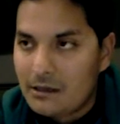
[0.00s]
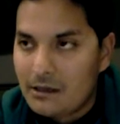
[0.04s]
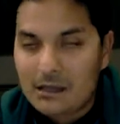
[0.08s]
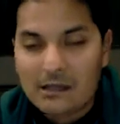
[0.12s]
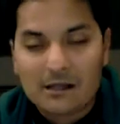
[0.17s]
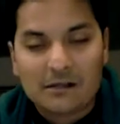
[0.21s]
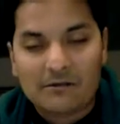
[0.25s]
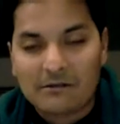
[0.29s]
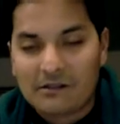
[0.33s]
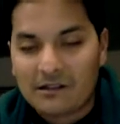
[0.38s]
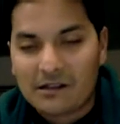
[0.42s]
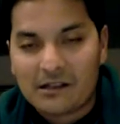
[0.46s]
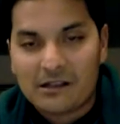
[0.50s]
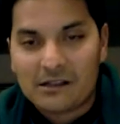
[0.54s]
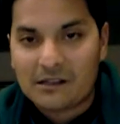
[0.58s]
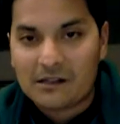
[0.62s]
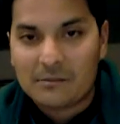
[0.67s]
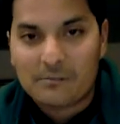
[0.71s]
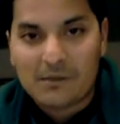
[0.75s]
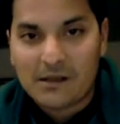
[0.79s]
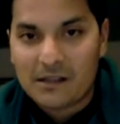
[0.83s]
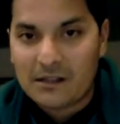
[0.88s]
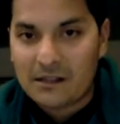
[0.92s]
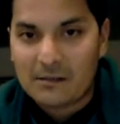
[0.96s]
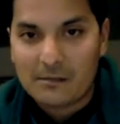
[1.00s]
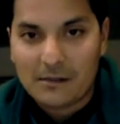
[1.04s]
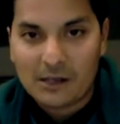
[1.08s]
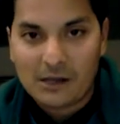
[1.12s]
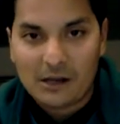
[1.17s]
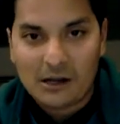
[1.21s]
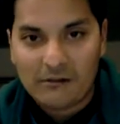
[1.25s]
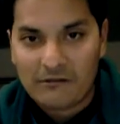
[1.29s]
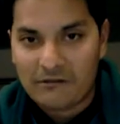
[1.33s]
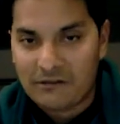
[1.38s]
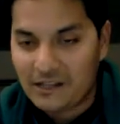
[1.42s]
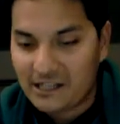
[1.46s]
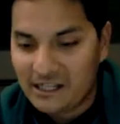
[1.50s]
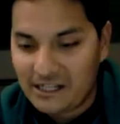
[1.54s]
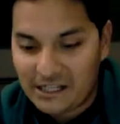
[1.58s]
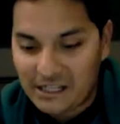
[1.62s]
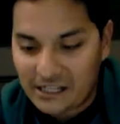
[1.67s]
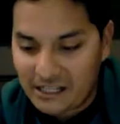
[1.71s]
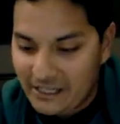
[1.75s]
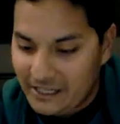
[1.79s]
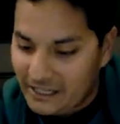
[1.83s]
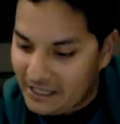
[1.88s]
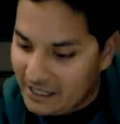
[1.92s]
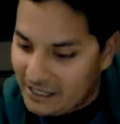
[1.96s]
He's really just pissing me off
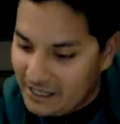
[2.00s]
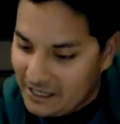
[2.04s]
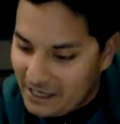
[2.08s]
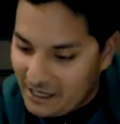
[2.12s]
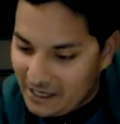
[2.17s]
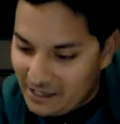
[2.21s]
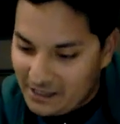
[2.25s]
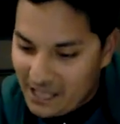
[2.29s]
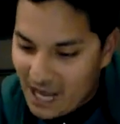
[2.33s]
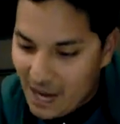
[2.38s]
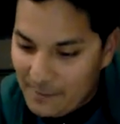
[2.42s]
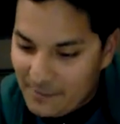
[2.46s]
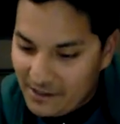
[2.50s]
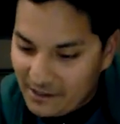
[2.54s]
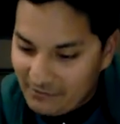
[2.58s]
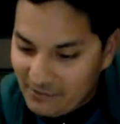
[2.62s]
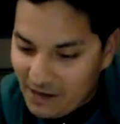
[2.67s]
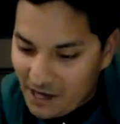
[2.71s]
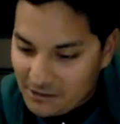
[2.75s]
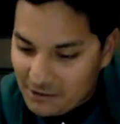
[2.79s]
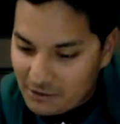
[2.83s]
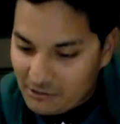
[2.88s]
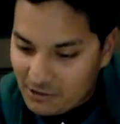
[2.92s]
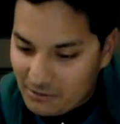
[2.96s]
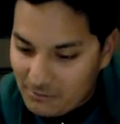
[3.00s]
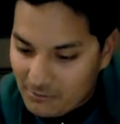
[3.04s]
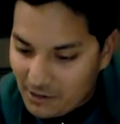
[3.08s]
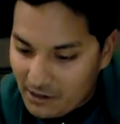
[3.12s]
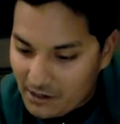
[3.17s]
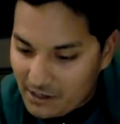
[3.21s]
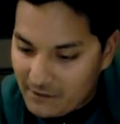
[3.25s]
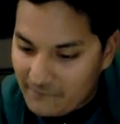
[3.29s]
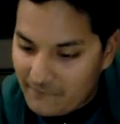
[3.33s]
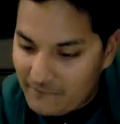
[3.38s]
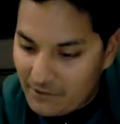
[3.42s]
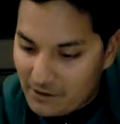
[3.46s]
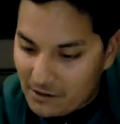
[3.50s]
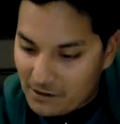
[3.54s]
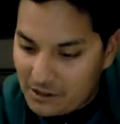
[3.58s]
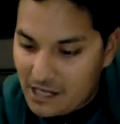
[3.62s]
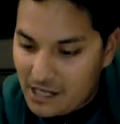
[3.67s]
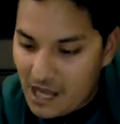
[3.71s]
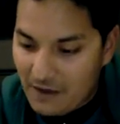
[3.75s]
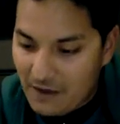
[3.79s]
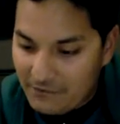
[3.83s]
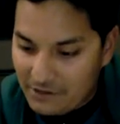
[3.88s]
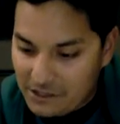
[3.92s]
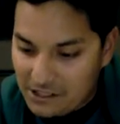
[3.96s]
lately. And Dominic Rodgers-Cromartie versus
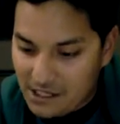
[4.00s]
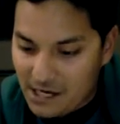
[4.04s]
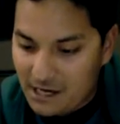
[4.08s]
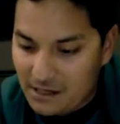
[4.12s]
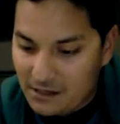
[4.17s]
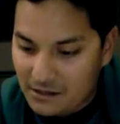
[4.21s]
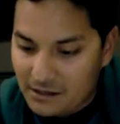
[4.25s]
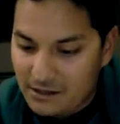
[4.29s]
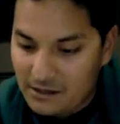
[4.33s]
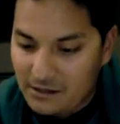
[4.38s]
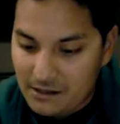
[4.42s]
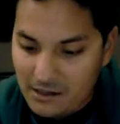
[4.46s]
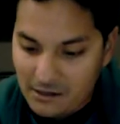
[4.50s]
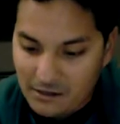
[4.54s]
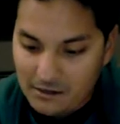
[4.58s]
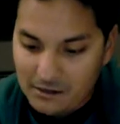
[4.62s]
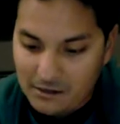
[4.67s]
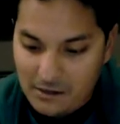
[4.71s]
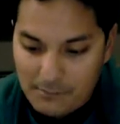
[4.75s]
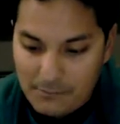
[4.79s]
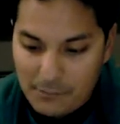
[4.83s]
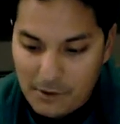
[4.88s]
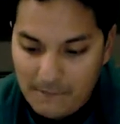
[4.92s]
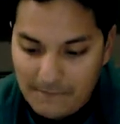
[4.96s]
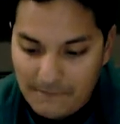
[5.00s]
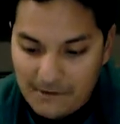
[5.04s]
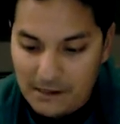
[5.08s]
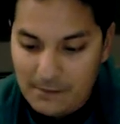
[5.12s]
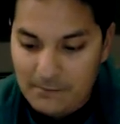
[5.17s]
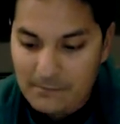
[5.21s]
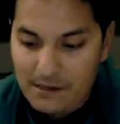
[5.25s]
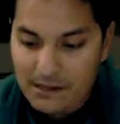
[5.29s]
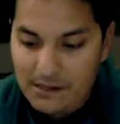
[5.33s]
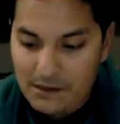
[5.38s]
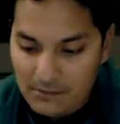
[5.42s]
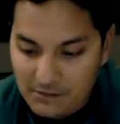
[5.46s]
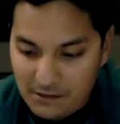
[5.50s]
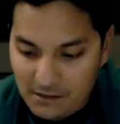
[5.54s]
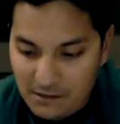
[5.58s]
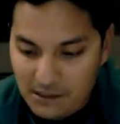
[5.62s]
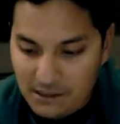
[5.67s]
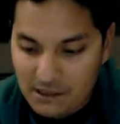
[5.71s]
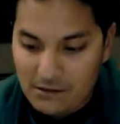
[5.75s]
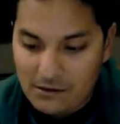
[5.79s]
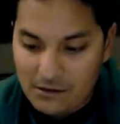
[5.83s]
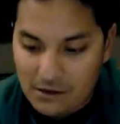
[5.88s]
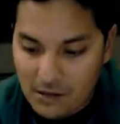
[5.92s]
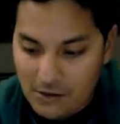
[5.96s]
Calvin Johnson. They're both going to be,
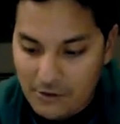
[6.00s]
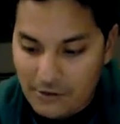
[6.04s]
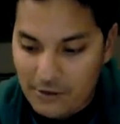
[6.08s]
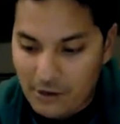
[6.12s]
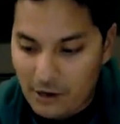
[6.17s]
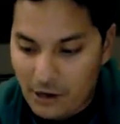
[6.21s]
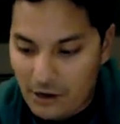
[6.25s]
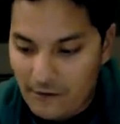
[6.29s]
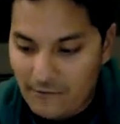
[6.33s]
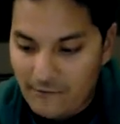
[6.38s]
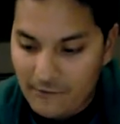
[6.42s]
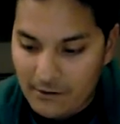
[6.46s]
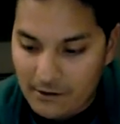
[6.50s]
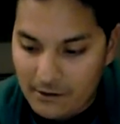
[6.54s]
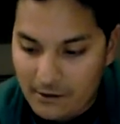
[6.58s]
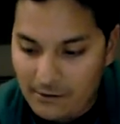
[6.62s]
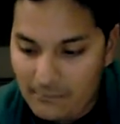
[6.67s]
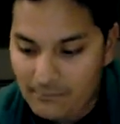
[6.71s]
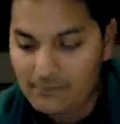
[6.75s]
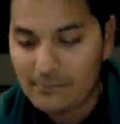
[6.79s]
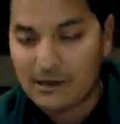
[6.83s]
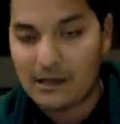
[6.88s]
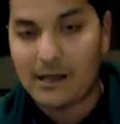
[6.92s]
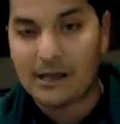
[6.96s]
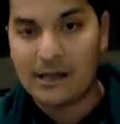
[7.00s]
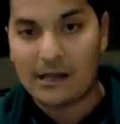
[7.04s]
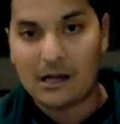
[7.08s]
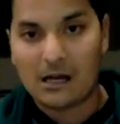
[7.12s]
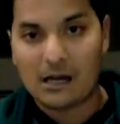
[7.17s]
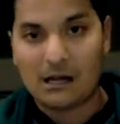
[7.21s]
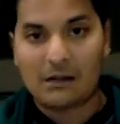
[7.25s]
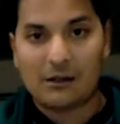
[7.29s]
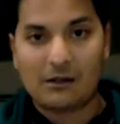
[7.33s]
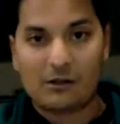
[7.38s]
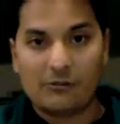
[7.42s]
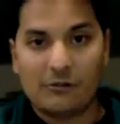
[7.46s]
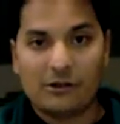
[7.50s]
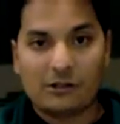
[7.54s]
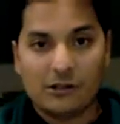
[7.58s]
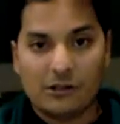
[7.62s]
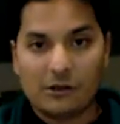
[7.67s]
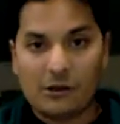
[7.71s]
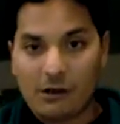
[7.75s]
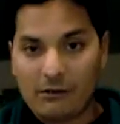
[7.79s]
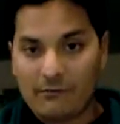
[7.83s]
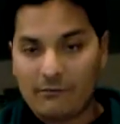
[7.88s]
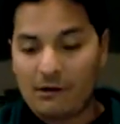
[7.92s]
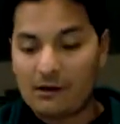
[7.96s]
going off on him,
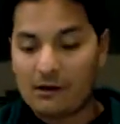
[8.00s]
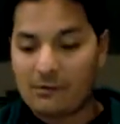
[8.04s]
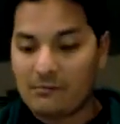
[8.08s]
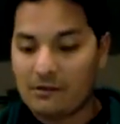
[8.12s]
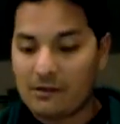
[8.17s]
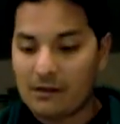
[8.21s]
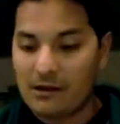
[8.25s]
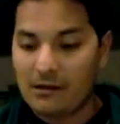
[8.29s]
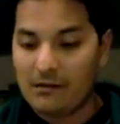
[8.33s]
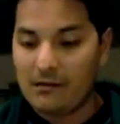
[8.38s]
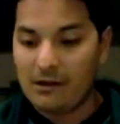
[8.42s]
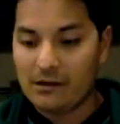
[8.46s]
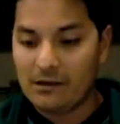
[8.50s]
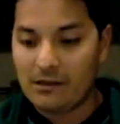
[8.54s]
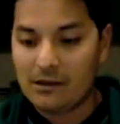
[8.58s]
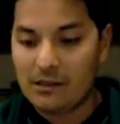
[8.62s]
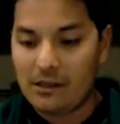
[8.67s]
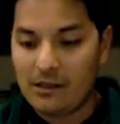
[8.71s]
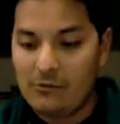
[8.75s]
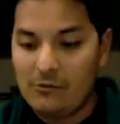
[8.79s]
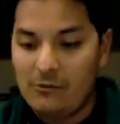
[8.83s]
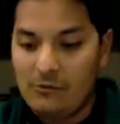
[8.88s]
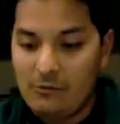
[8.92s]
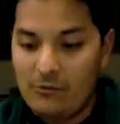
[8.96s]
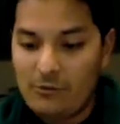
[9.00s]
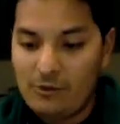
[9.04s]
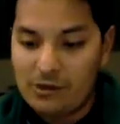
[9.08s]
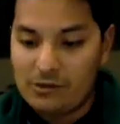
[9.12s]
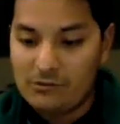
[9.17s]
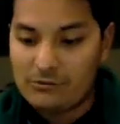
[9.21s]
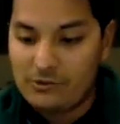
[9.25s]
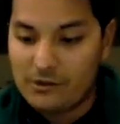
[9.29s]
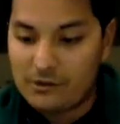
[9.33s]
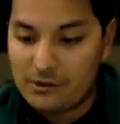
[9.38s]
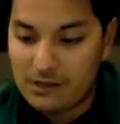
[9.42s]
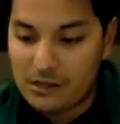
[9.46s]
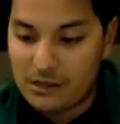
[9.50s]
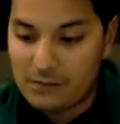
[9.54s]
switching off on him. So let's see which one